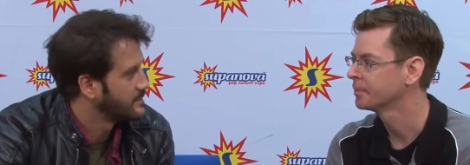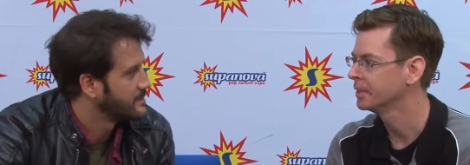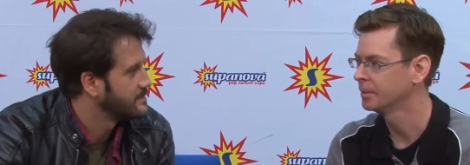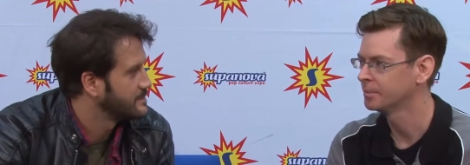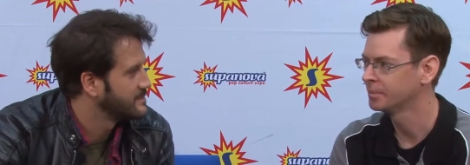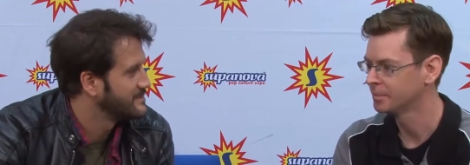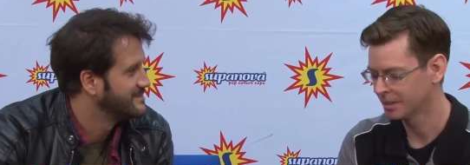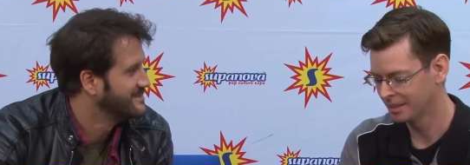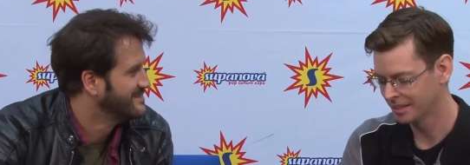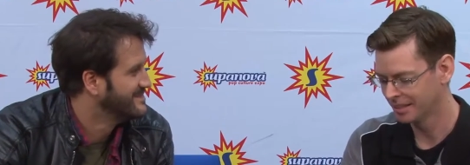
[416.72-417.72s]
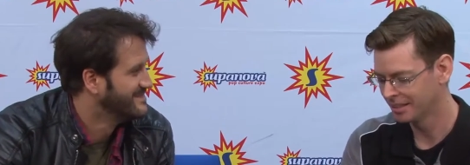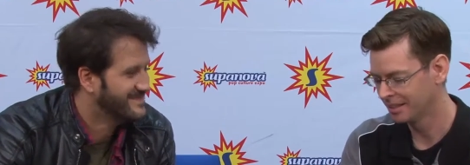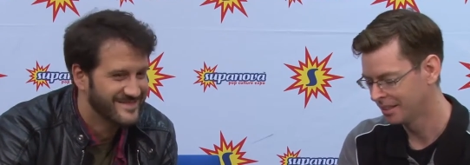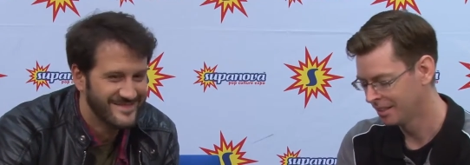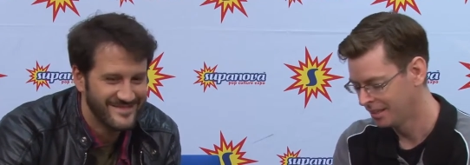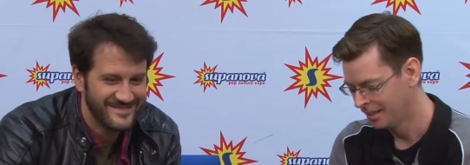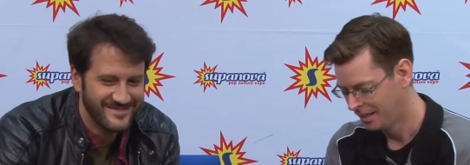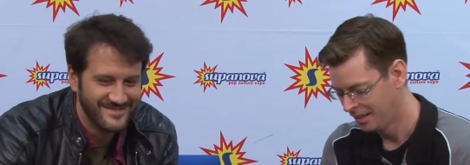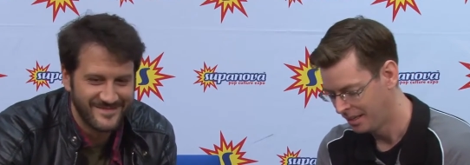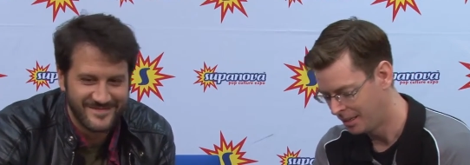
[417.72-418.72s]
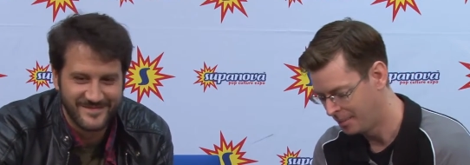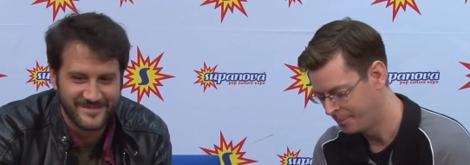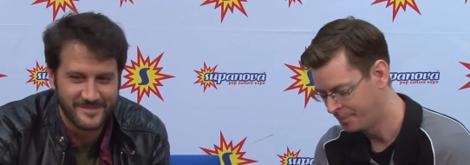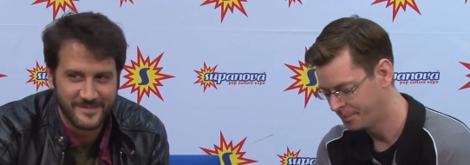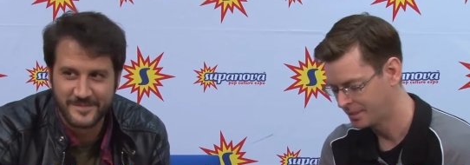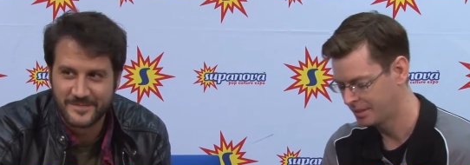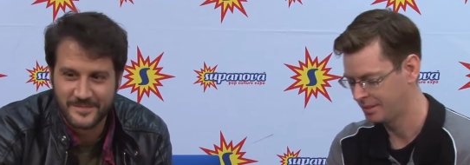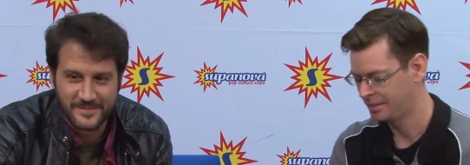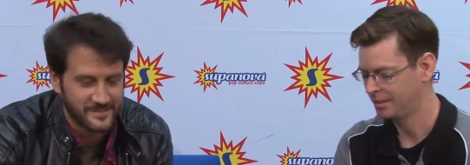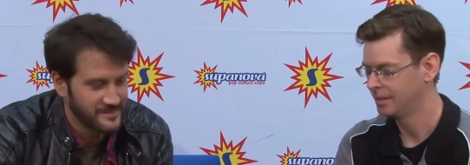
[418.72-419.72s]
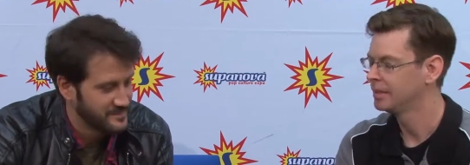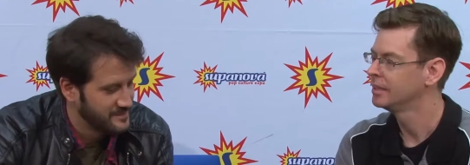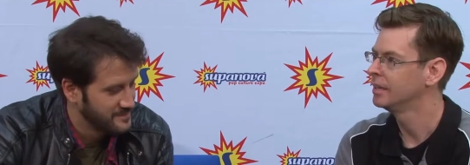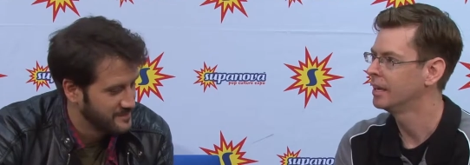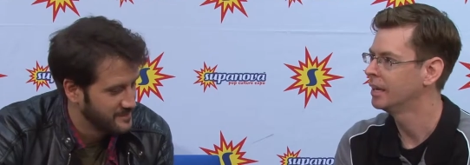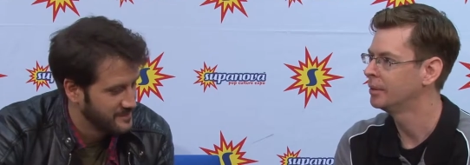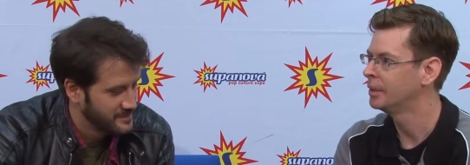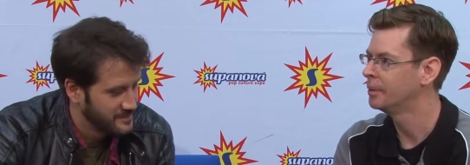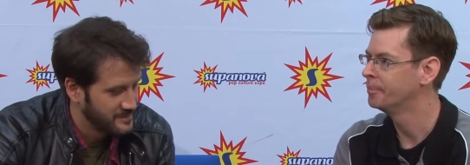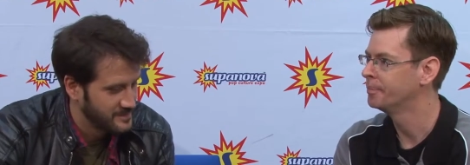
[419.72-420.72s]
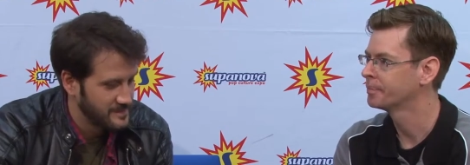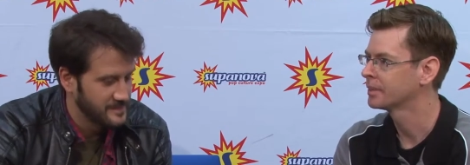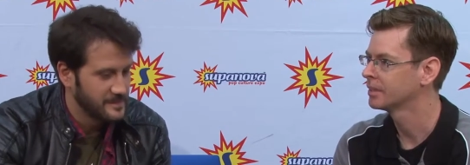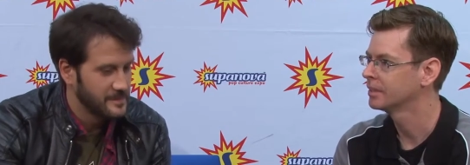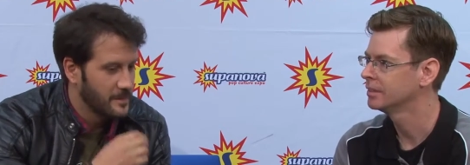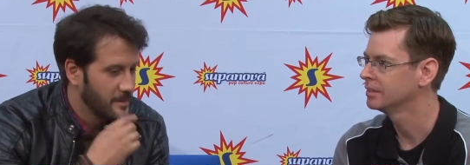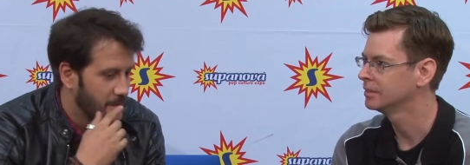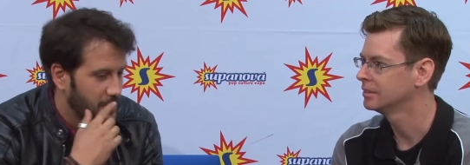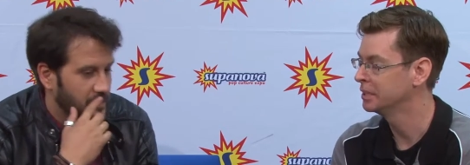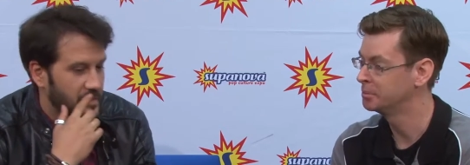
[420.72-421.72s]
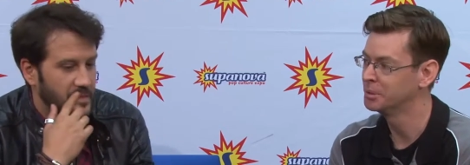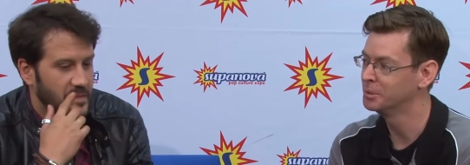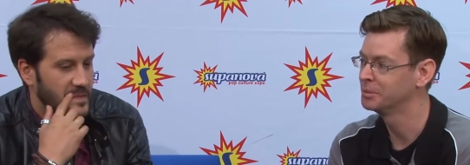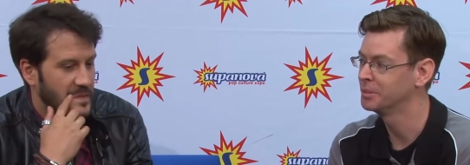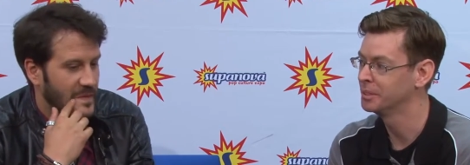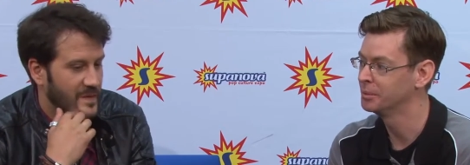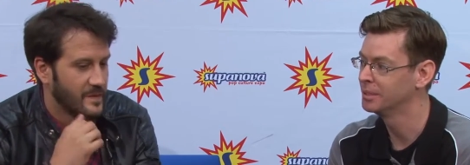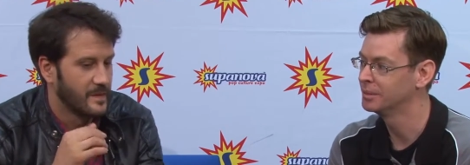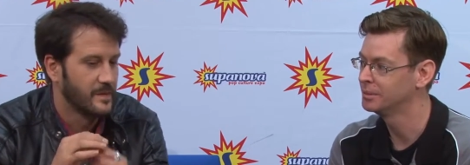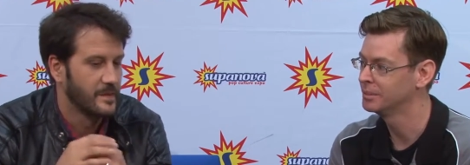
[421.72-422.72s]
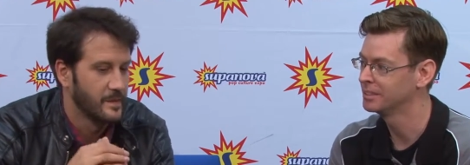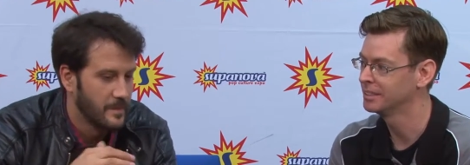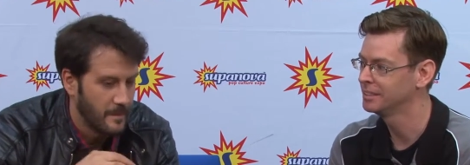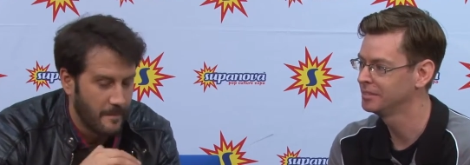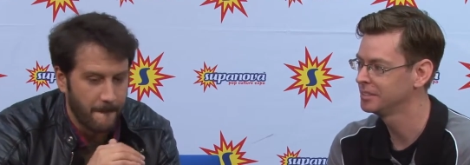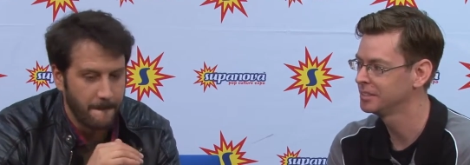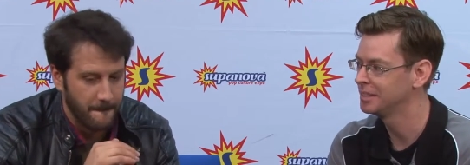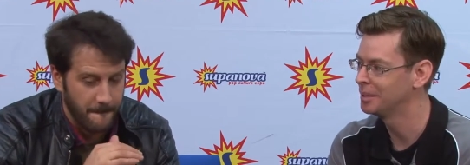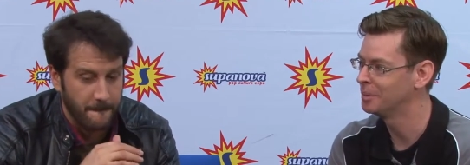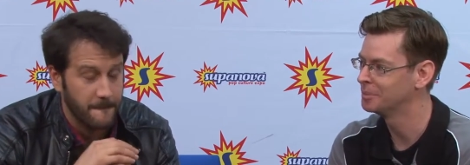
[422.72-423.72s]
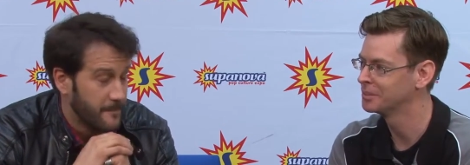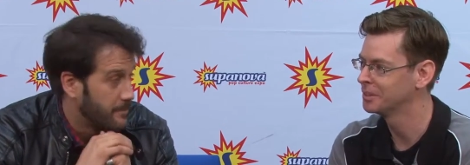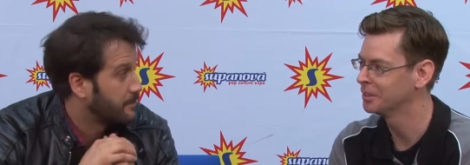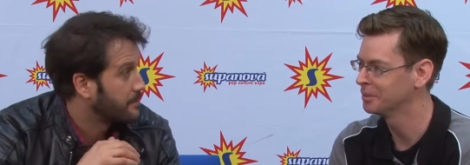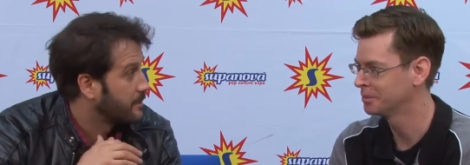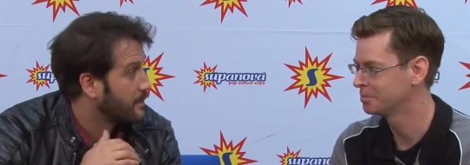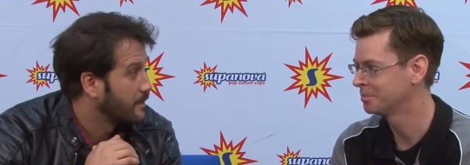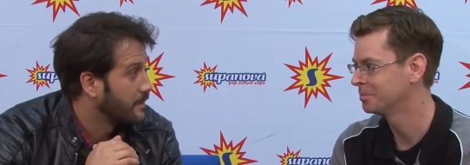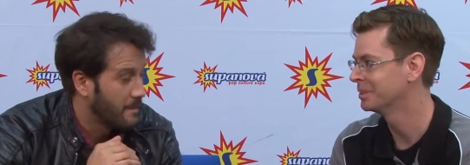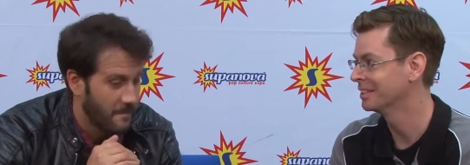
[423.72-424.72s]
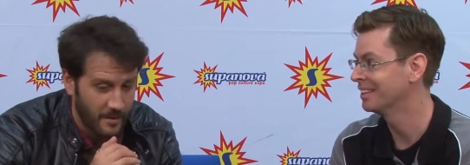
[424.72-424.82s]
Speaker 1: Yeah. Okay. Um, now. Um, Deadpool was really well received, mm -hmm. um, mm-hmm. so it's pretty